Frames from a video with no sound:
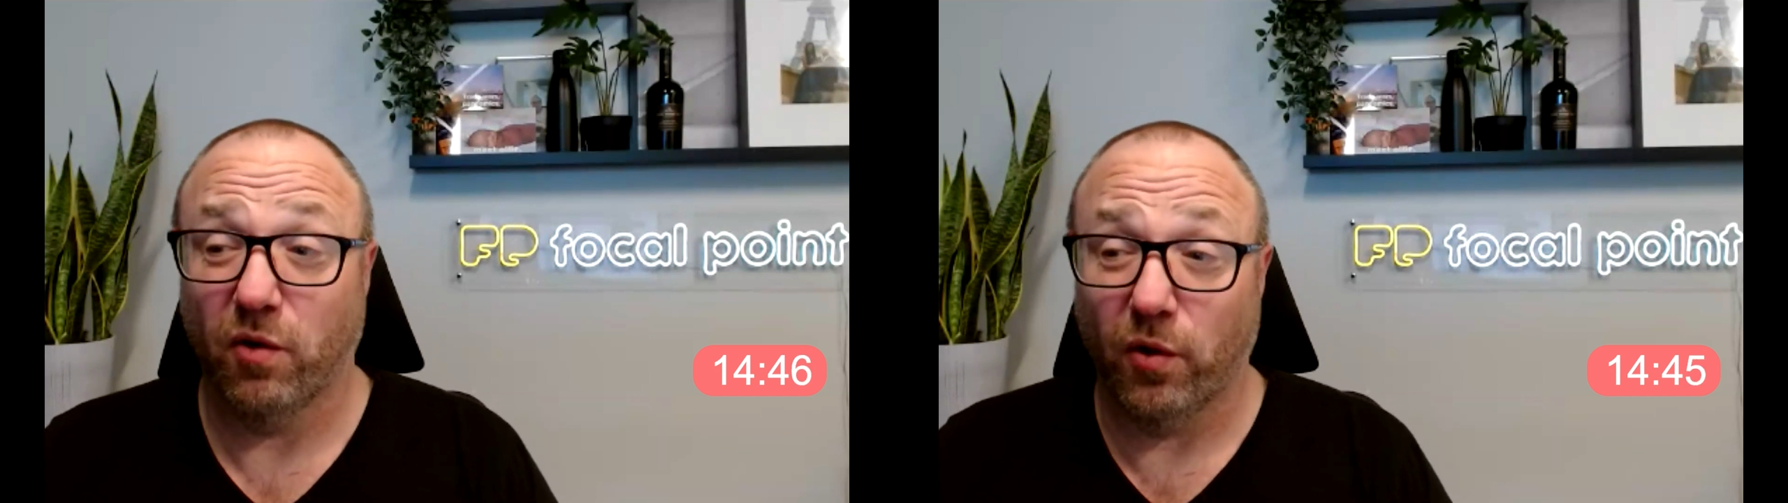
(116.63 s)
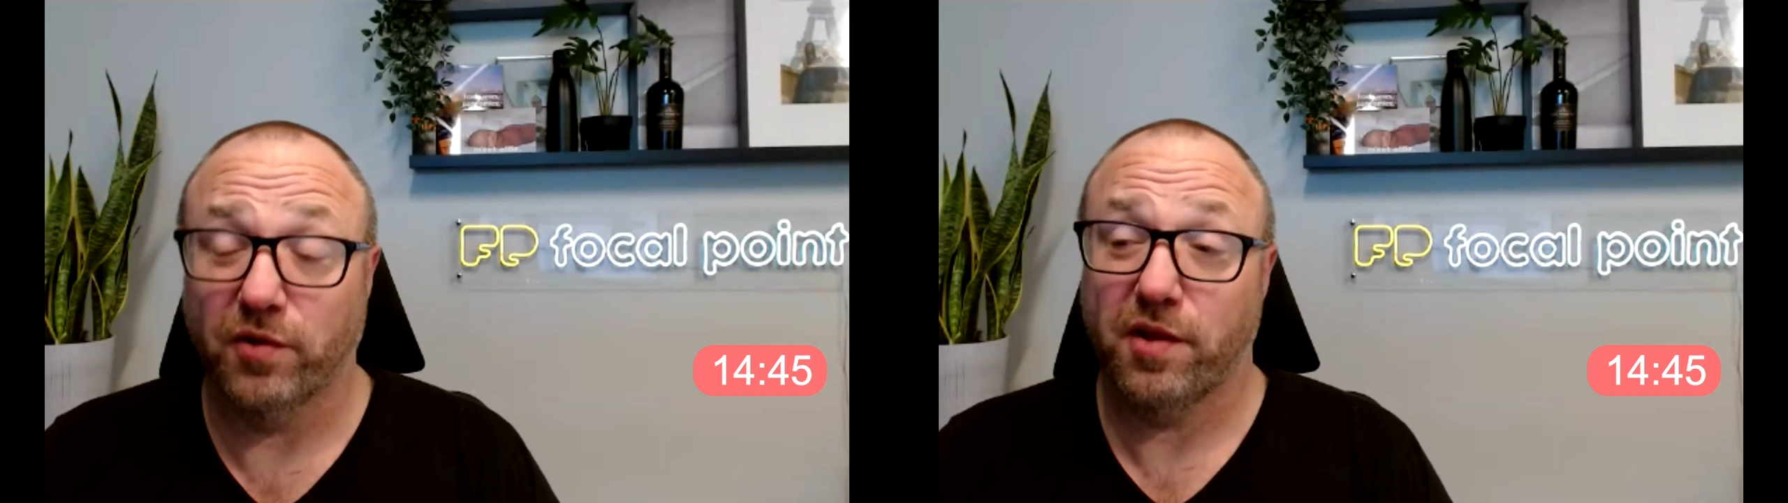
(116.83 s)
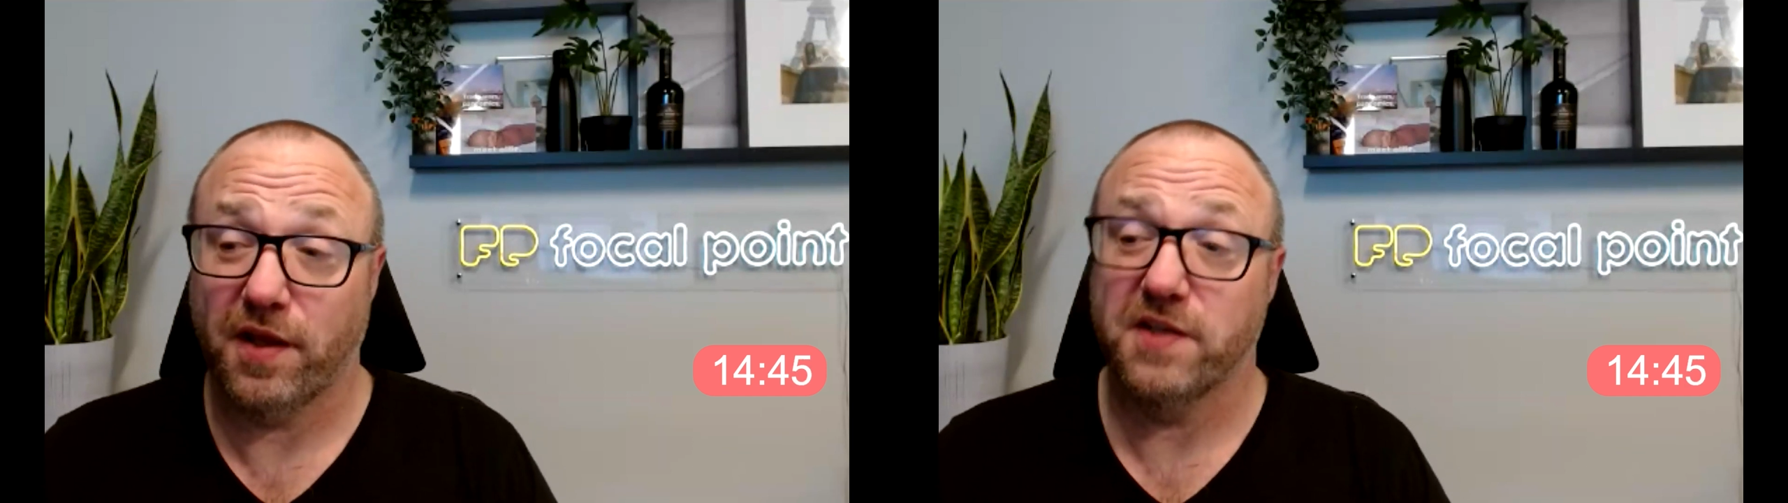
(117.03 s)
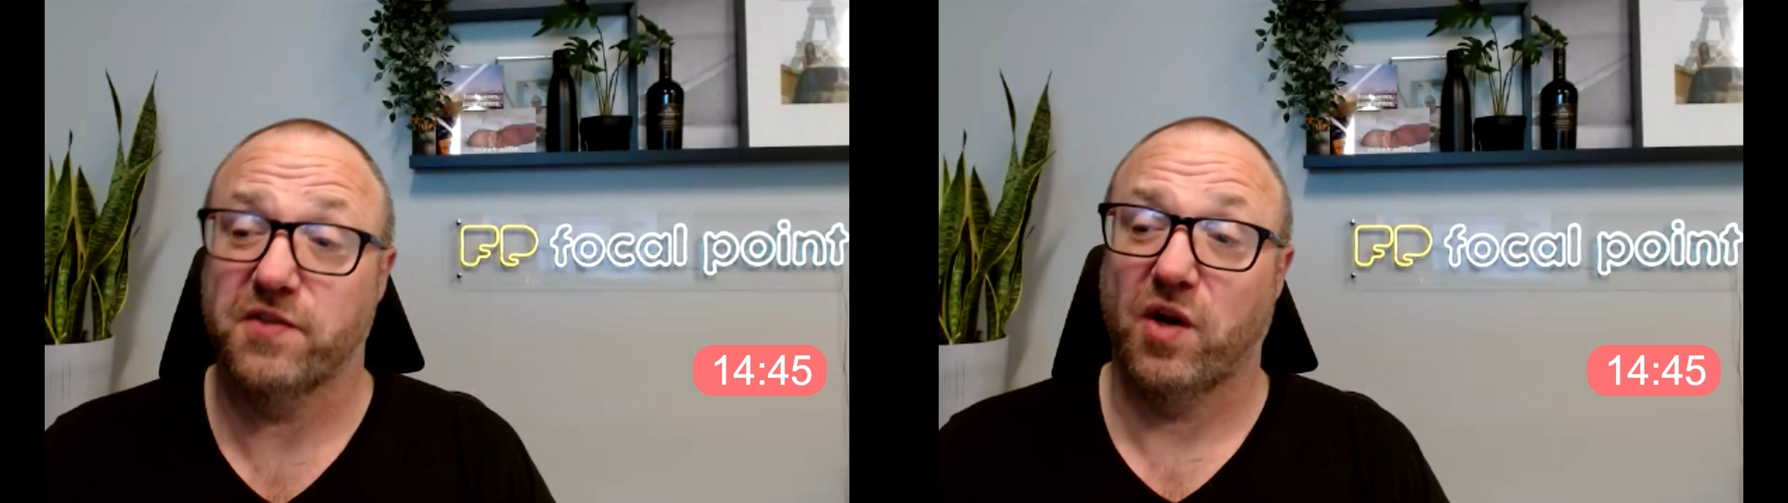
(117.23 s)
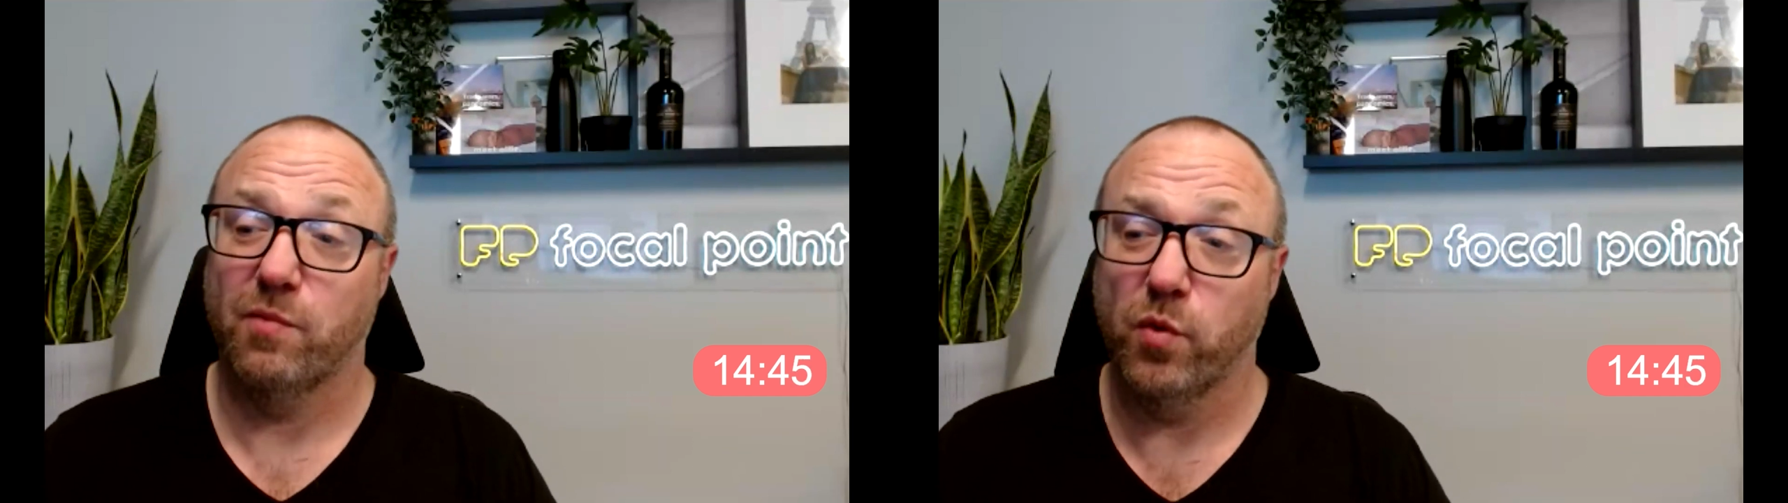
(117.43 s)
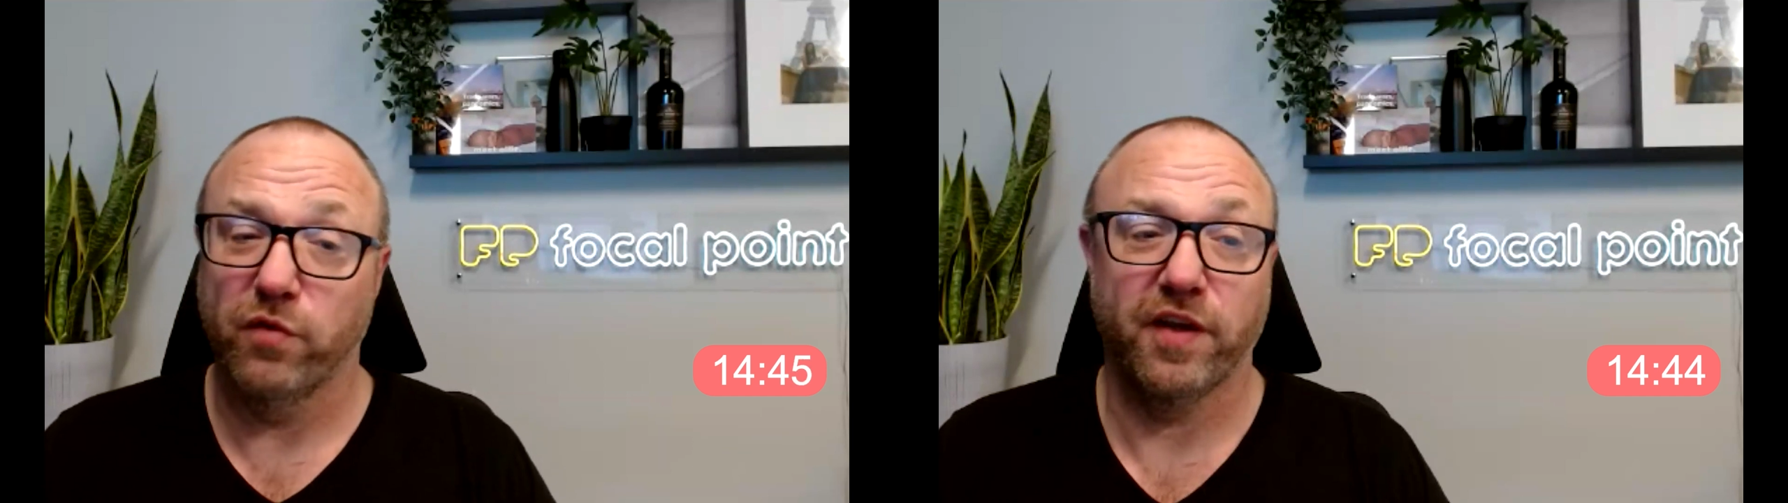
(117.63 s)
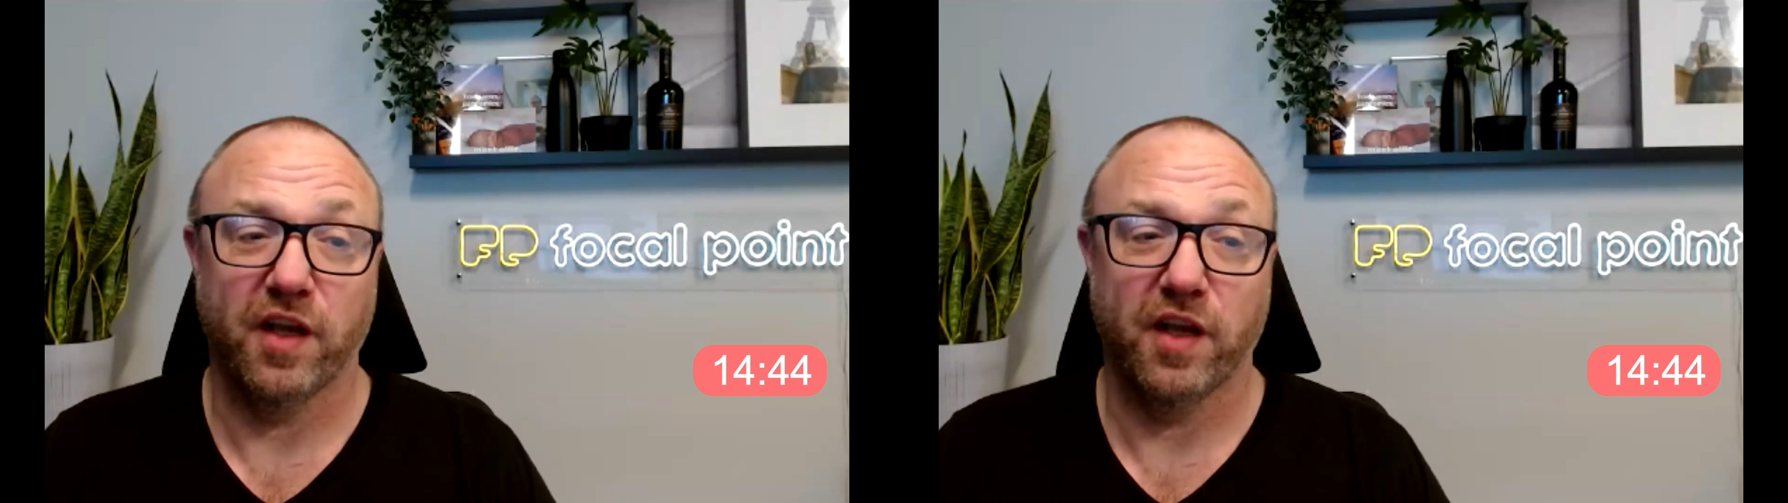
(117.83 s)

all the things that are moving